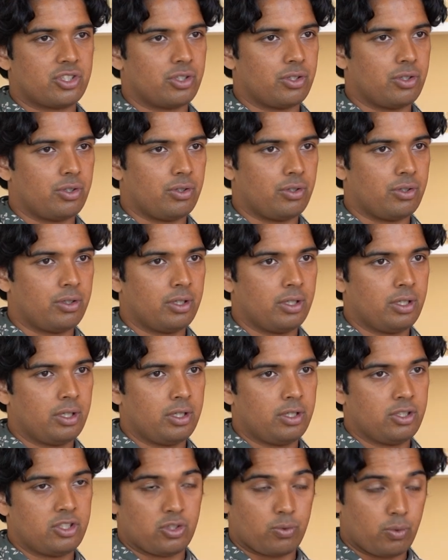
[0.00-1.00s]
to
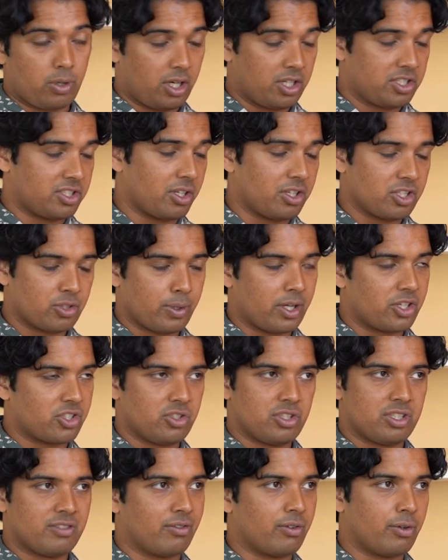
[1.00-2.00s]
ask those
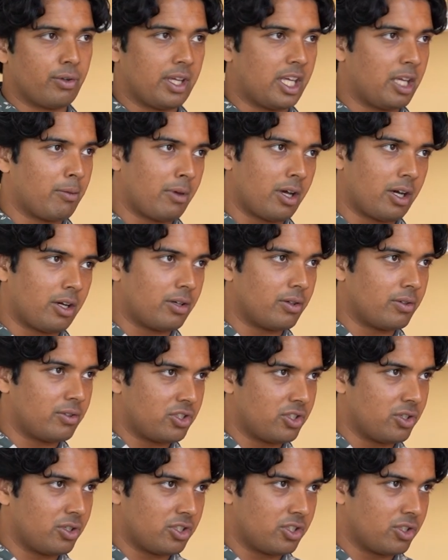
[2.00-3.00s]
questions through email
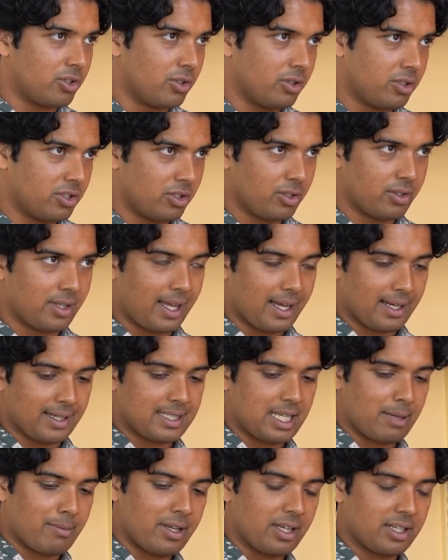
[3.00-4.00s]
to the
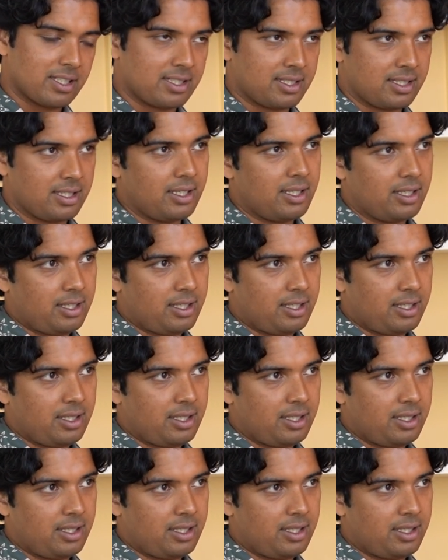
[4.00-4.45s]
academics.